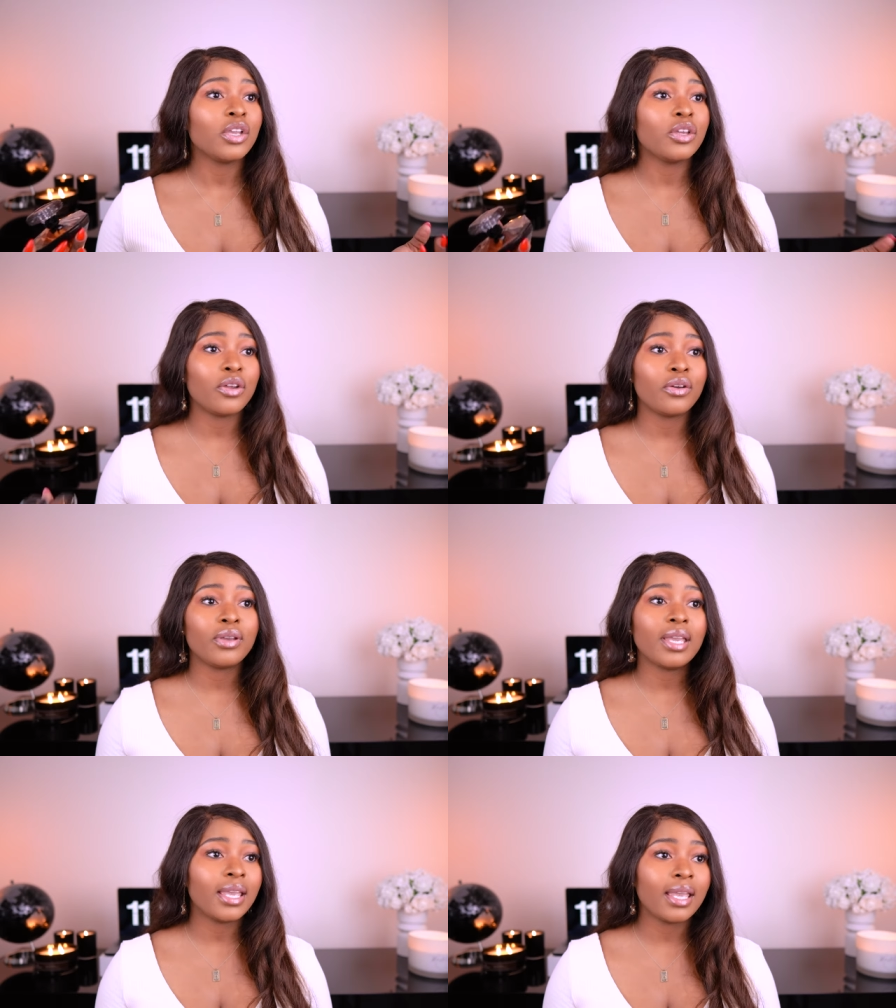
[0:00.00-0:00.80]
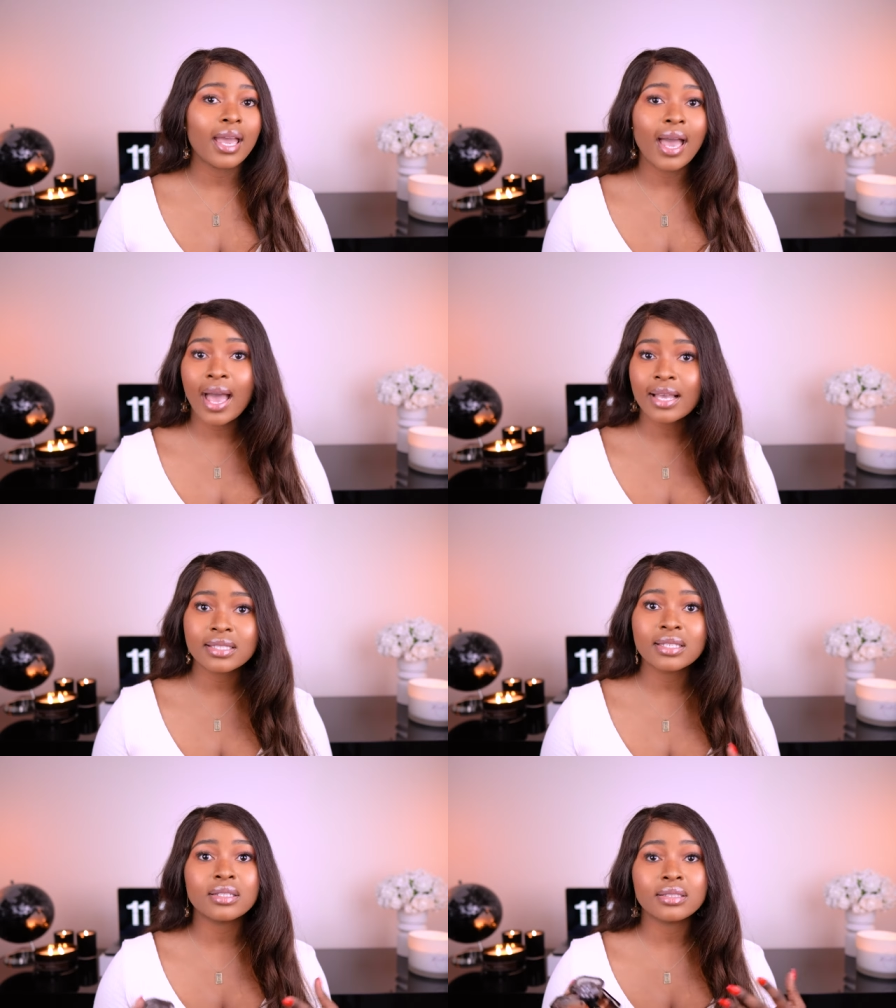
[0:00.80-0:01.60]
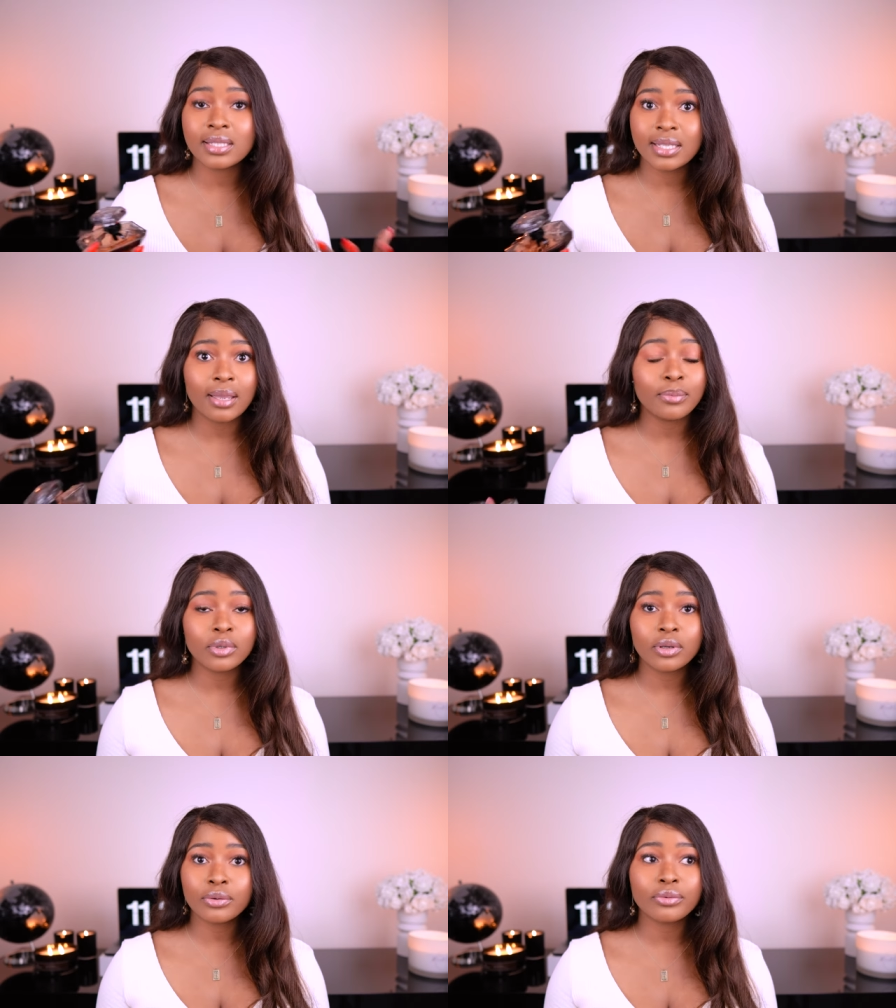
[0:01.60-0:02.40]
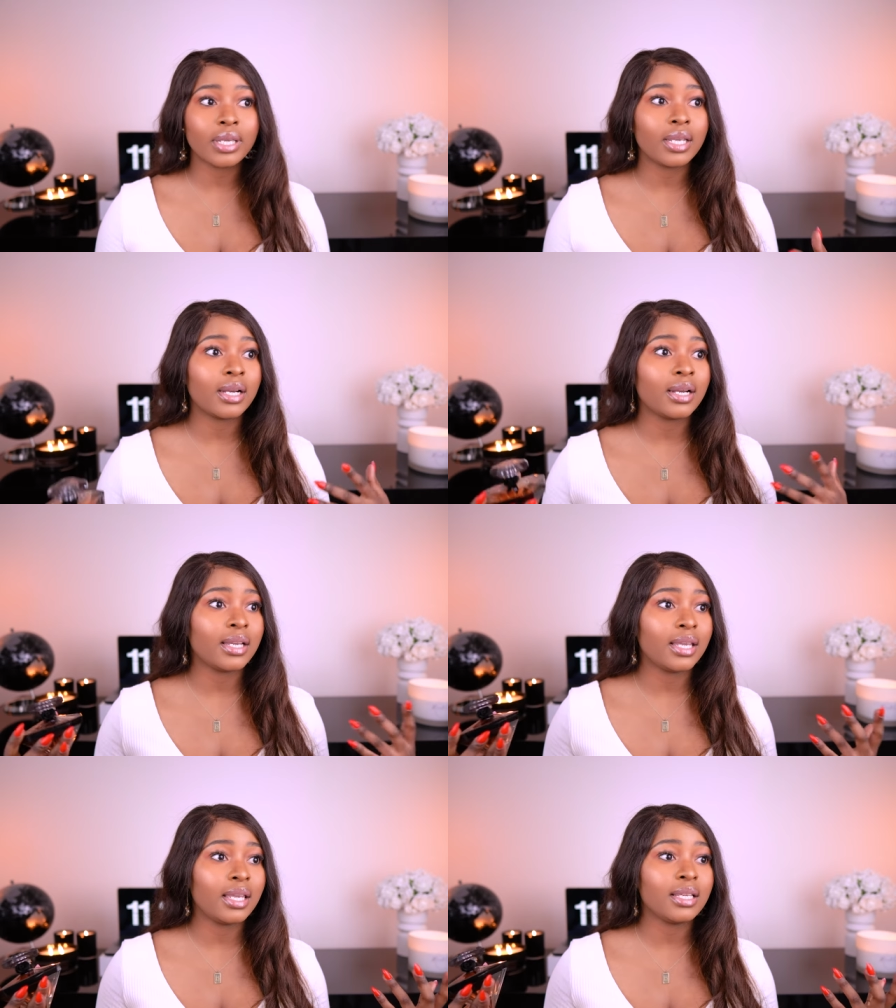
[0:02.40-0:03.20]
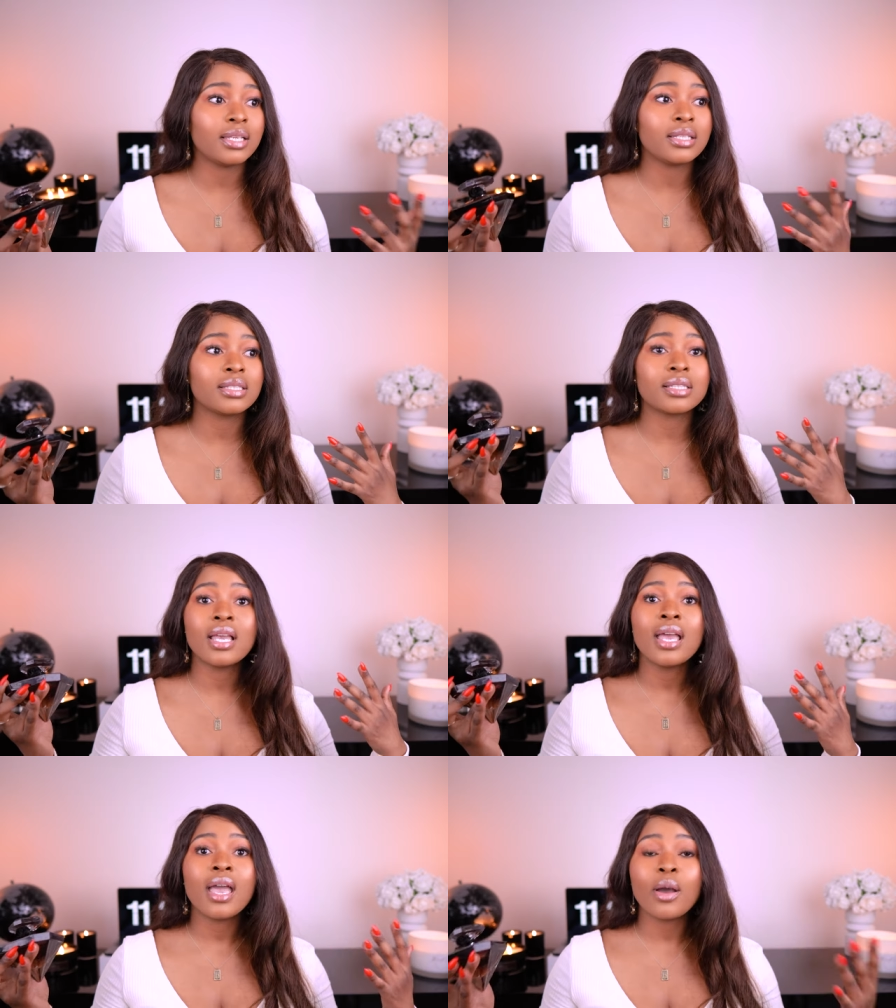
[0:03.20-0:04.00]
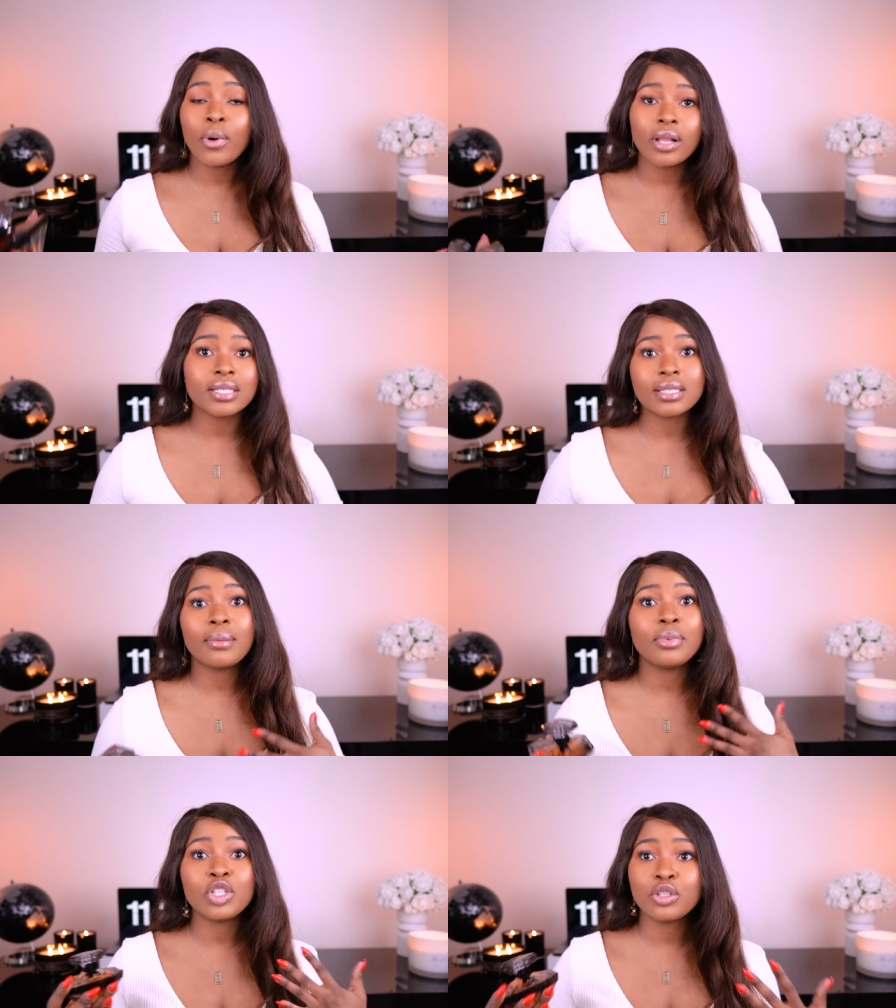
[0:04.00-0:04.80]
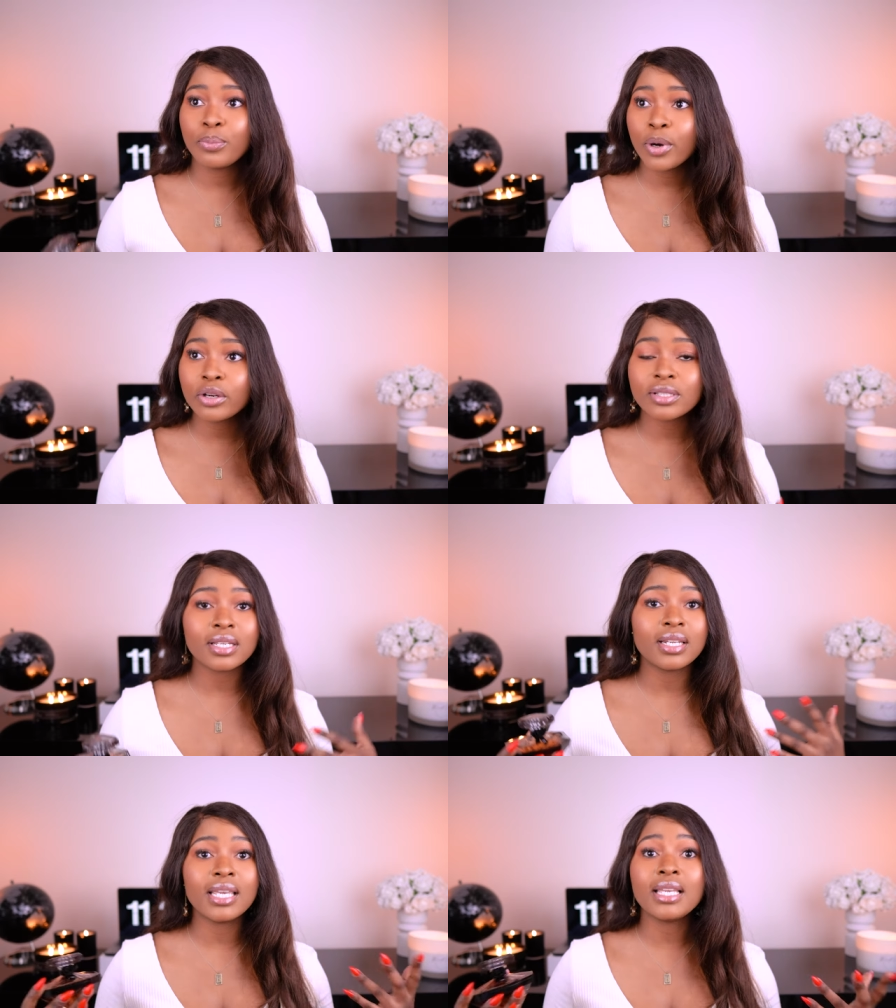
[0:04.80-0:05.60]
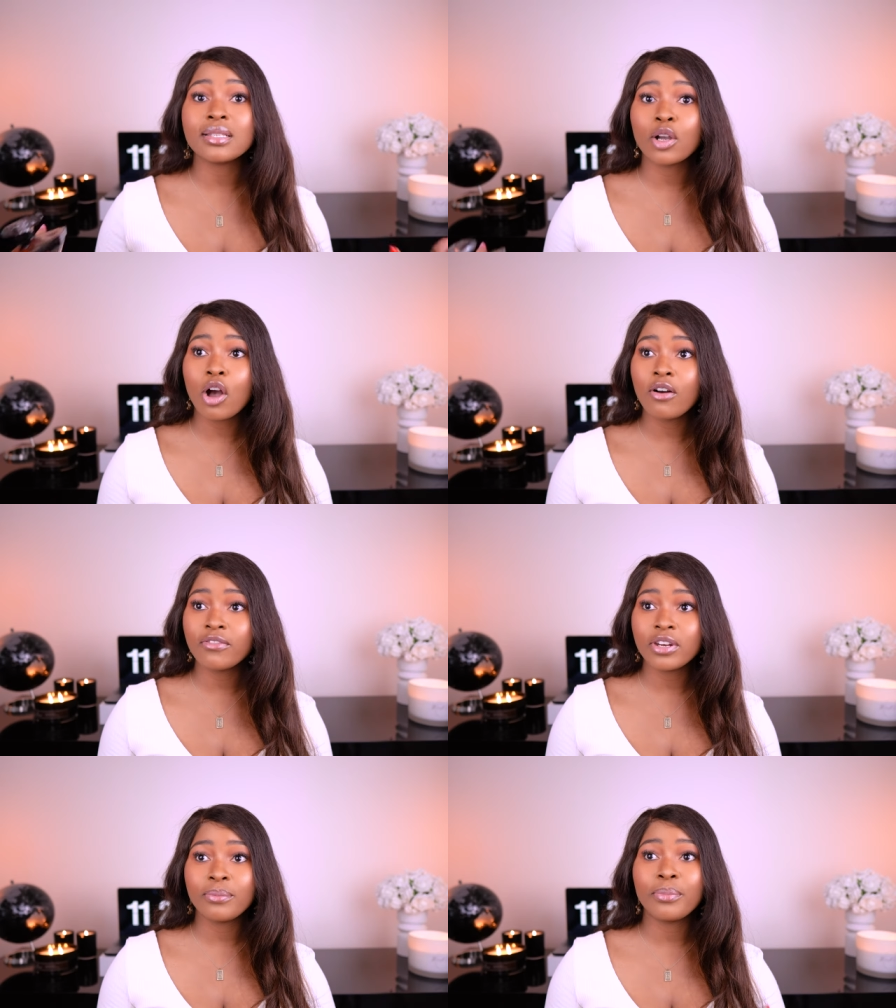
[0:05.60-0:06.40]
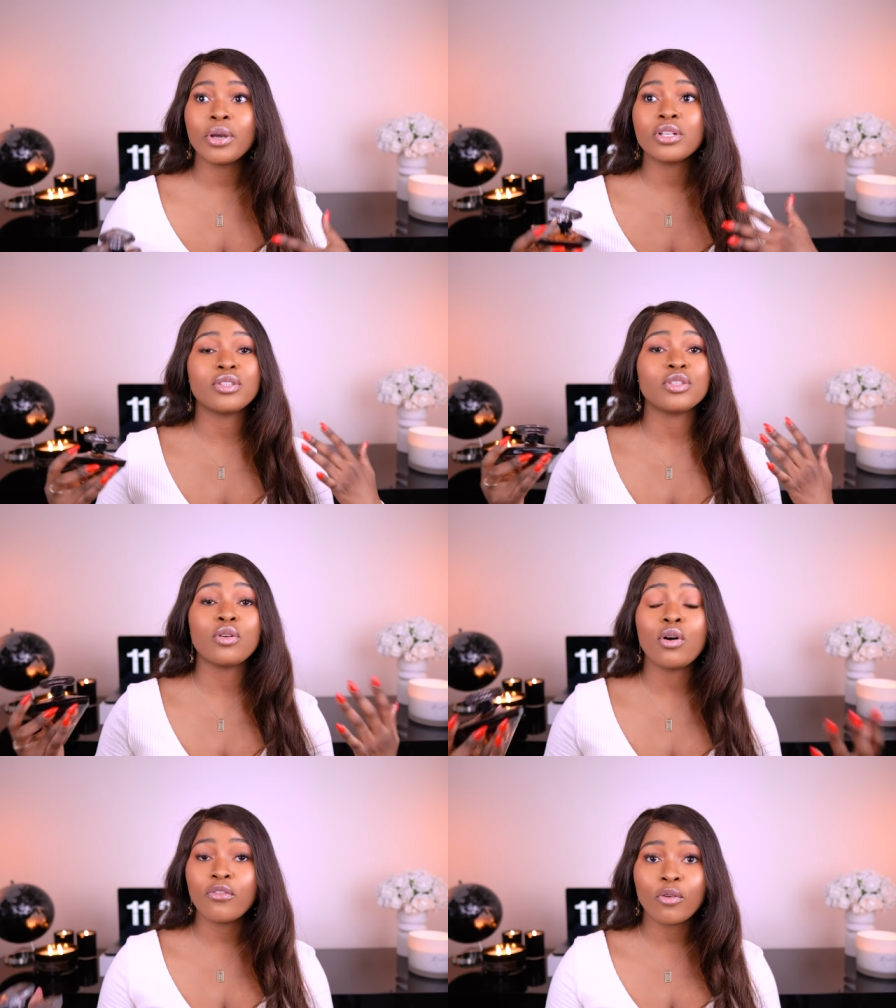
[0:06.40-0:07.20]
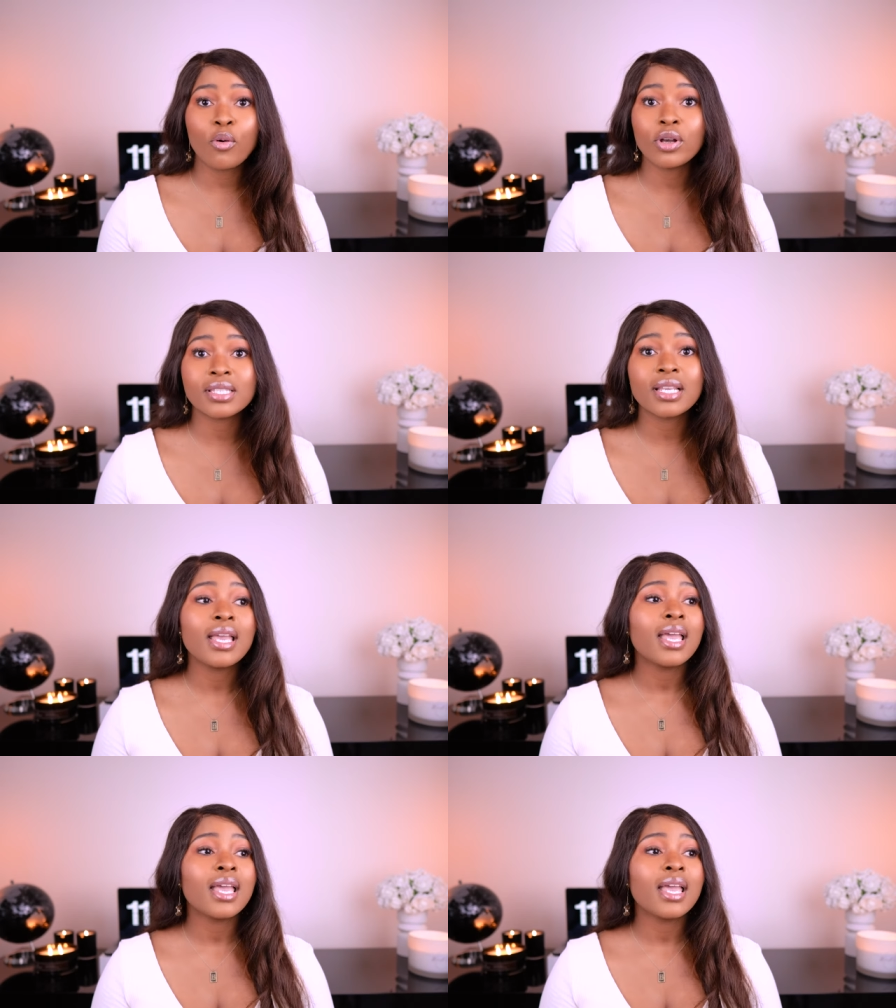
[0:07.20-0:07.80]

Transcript: You know, he has a stable career. He is a well-established person. He's a confident person. So of course,